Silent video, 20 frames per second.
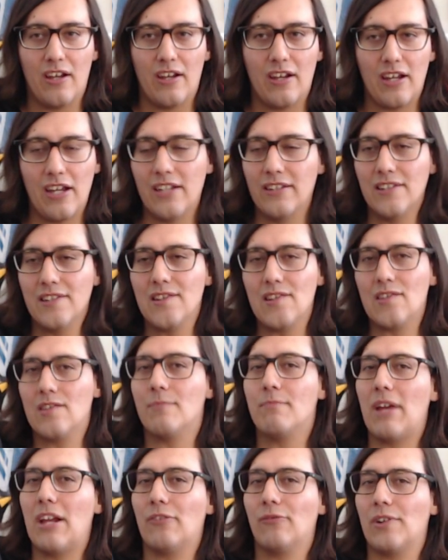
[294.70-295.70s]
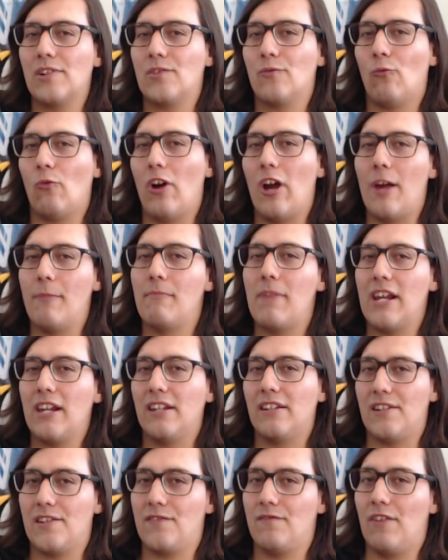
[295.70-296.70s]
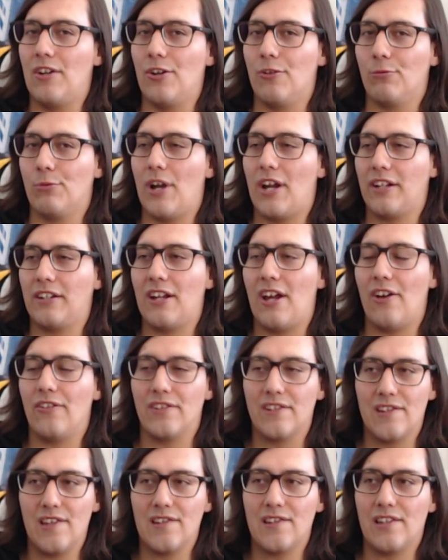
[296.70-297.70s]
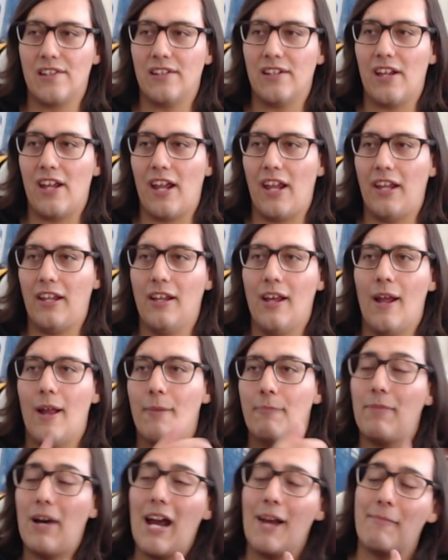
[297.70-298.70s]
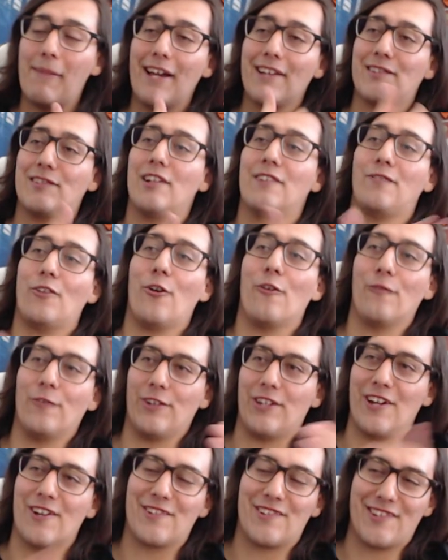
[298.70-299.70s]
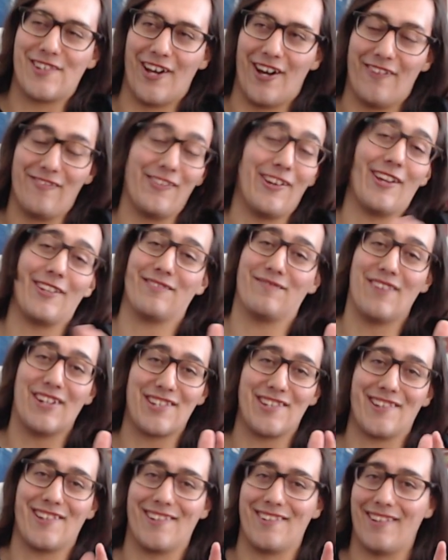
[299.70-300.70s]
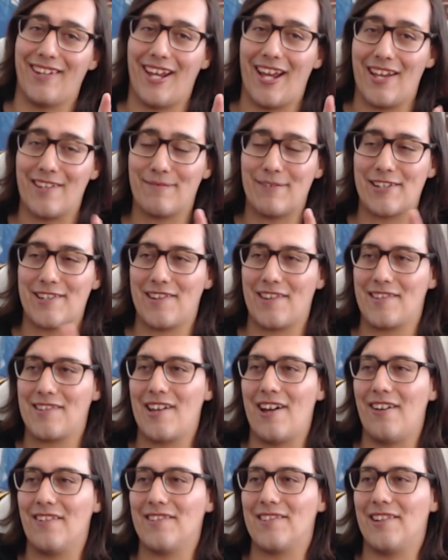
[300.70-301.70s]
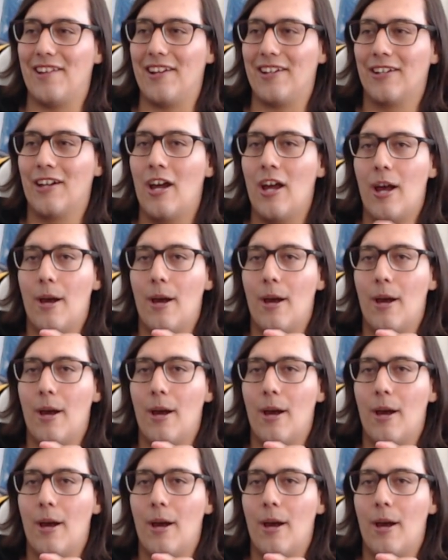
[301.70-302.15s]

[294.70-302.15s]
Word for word: And this is the main reason why I'm making this video right now. This isn't a buy my stuff over their stuff as much as it as much as it sounds like.